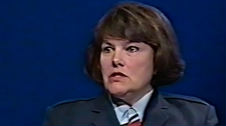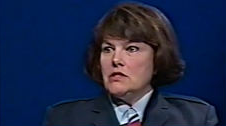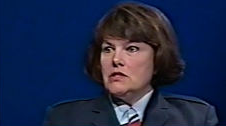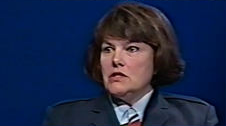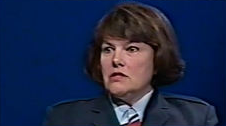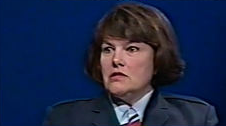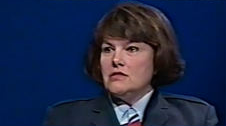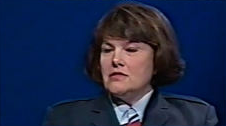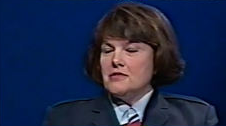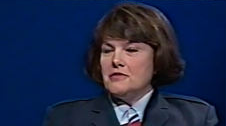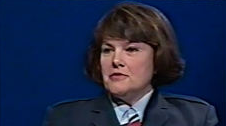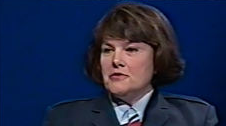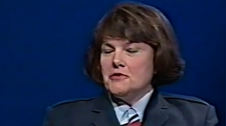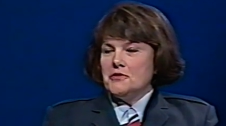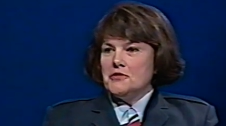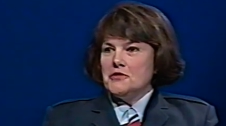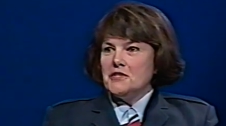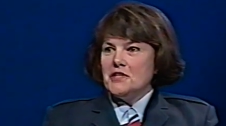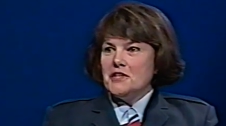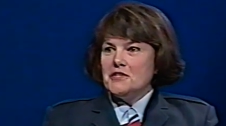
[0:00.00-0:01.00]
it's, it
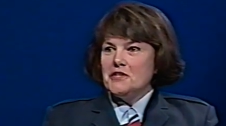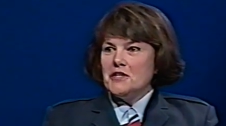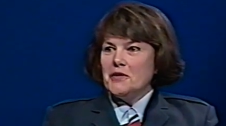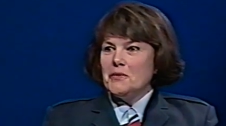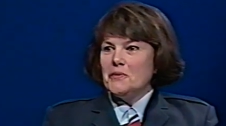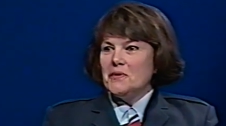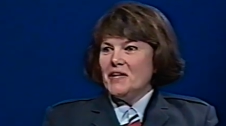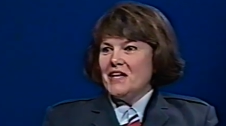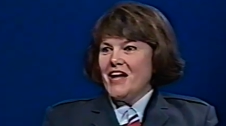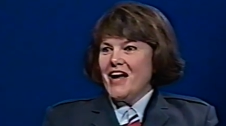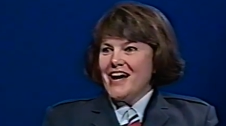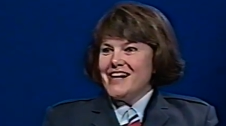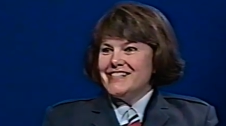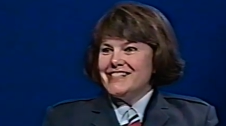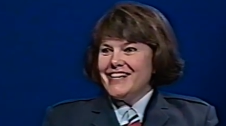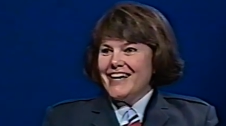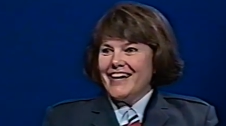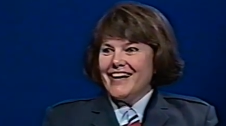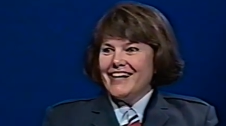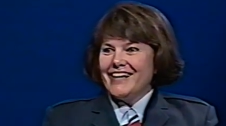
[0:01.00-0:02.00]
sounds like real high
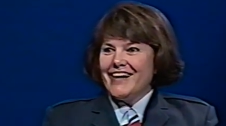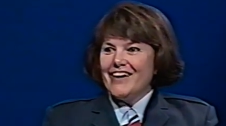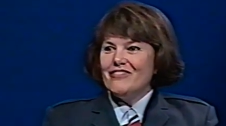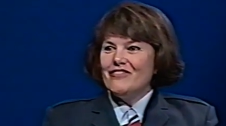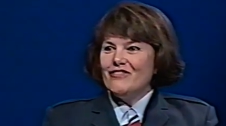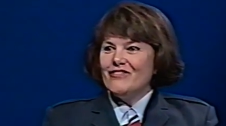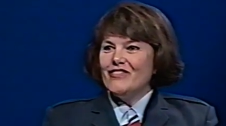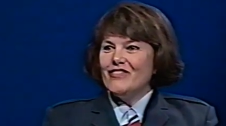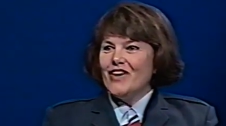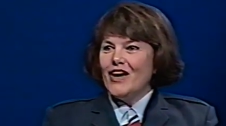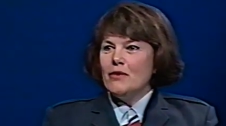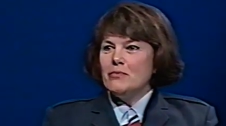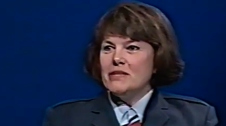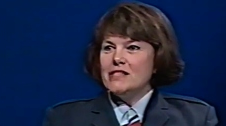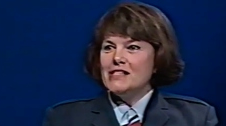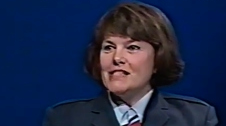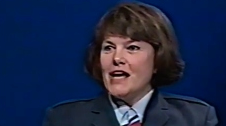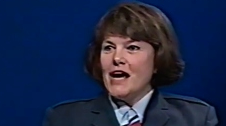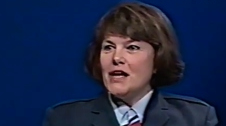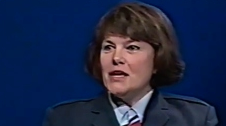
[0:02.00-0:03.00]
tech. I'm, I'm
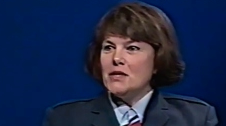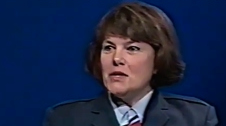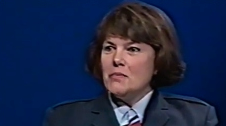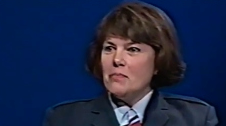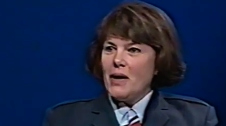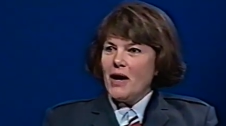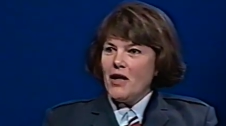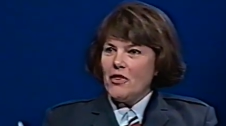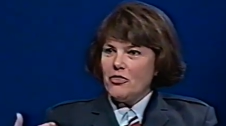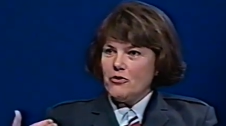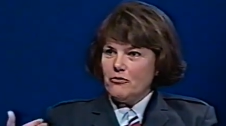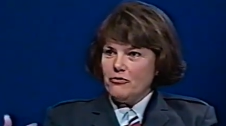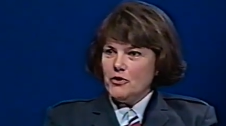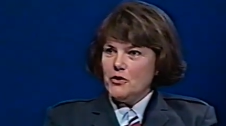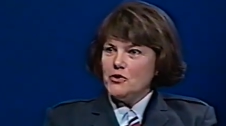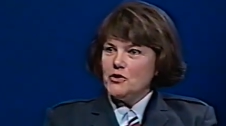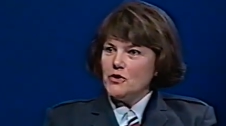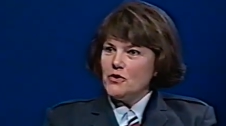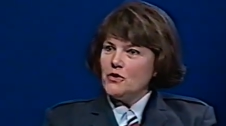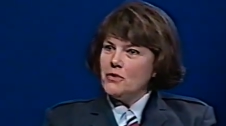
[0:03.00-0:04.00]
excited about the
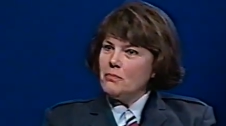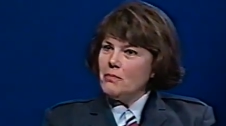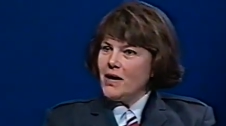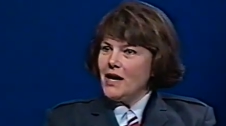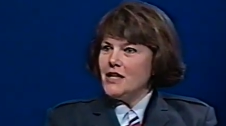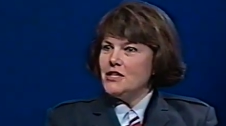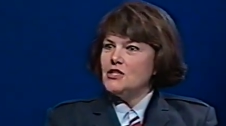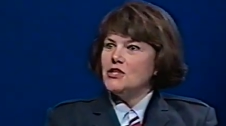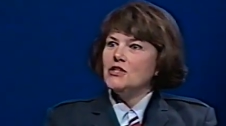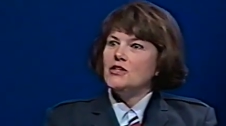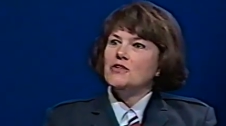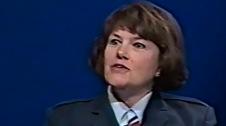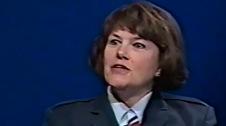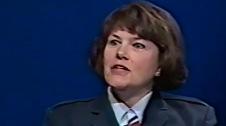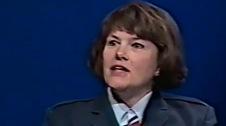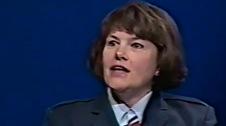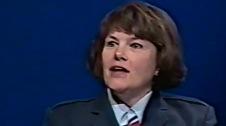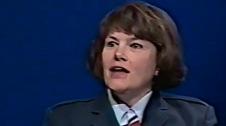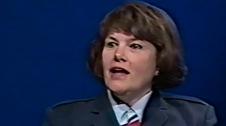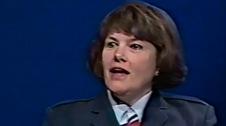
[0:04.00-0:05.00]
future that my
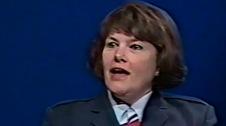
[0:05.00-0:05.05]
children